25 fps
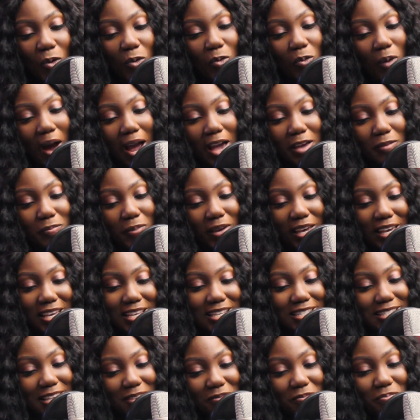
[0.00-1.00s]
wipe
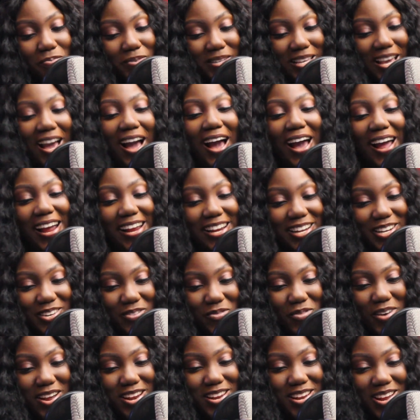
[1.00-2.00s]
his behind
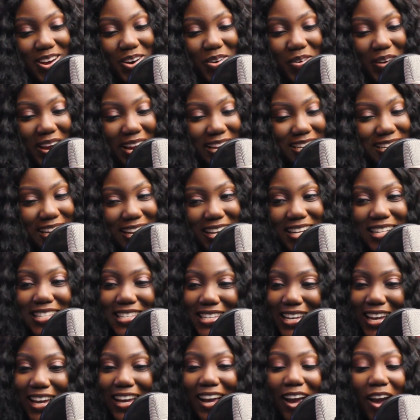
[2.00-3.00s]
when they were
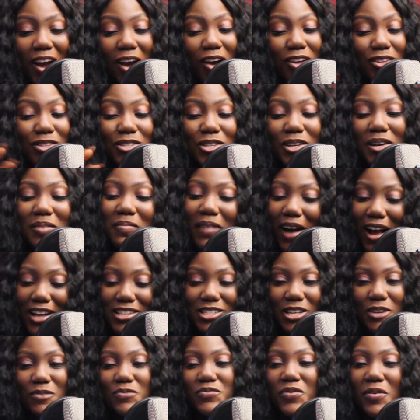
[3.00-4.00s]
dating. Too
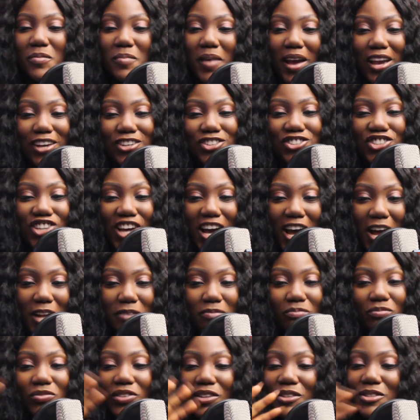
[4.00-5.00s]
much information.